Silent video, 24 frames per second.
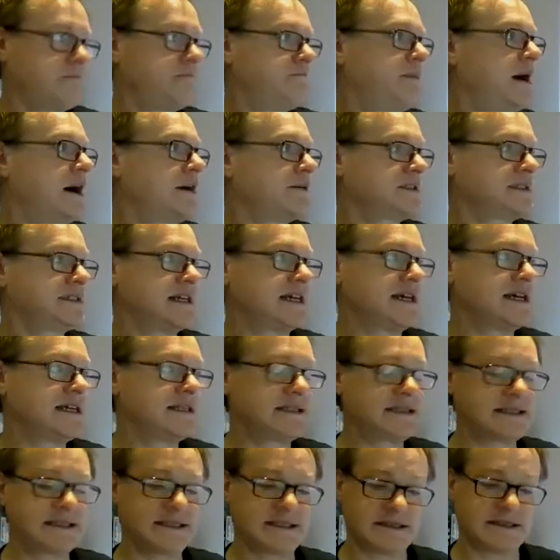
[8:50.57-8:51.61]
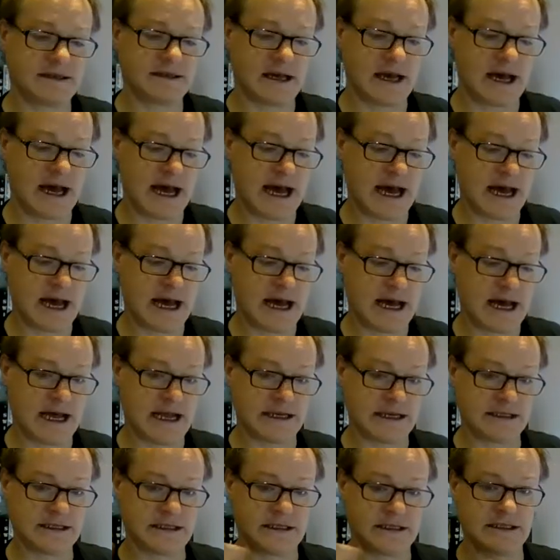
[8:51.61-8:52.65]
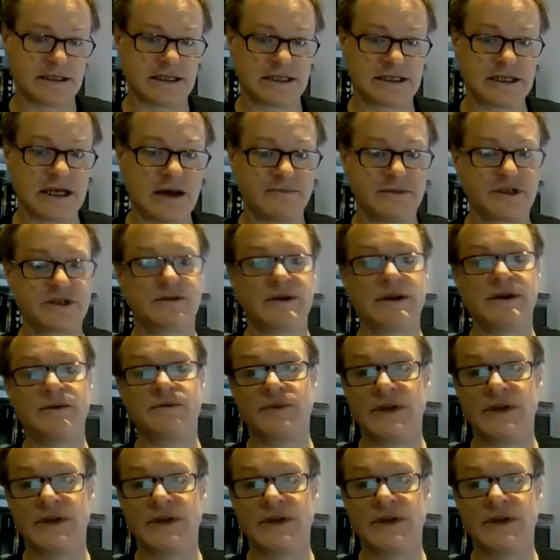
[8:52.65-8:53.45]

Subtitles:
pulses and the time between.